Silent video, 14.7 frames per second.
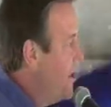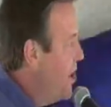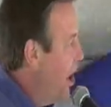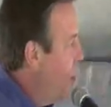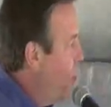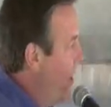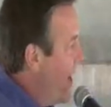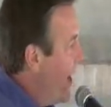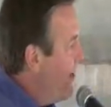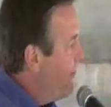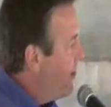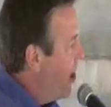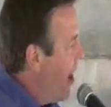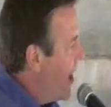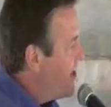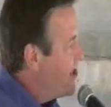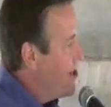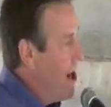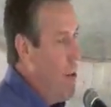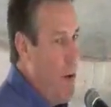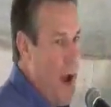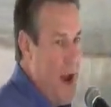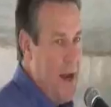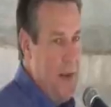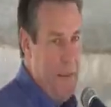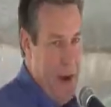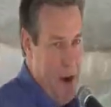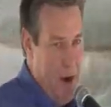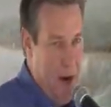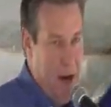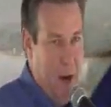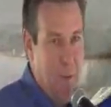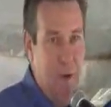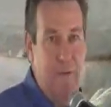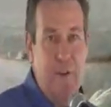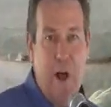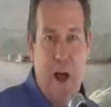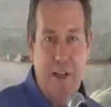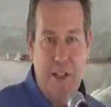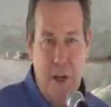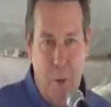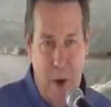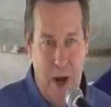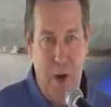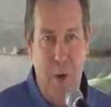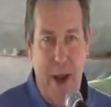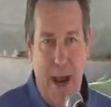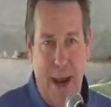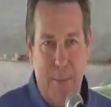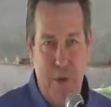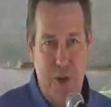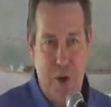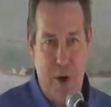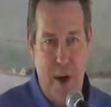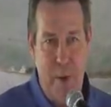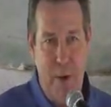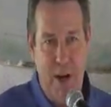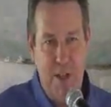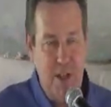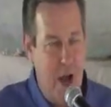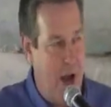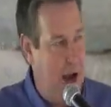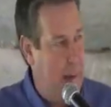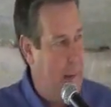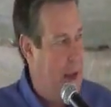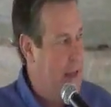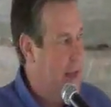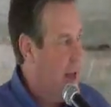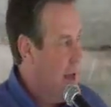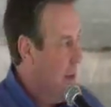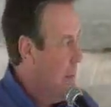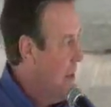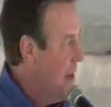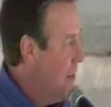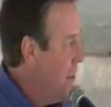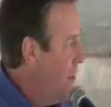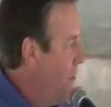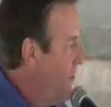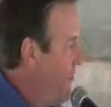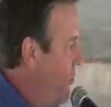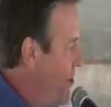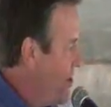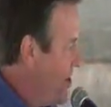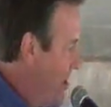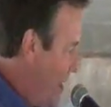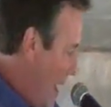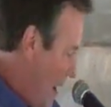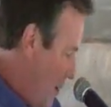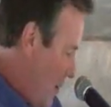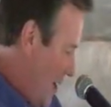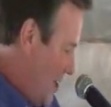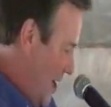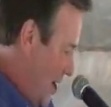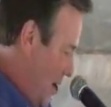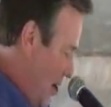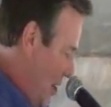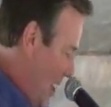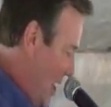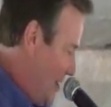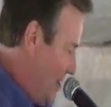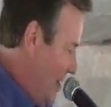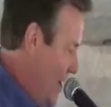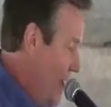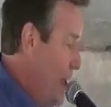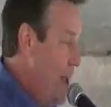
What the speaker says: You know, we have lost our way in America, and we've lost our way in New Hampshire. And I want to talk about that in a minute. But before that, I want to tell you that,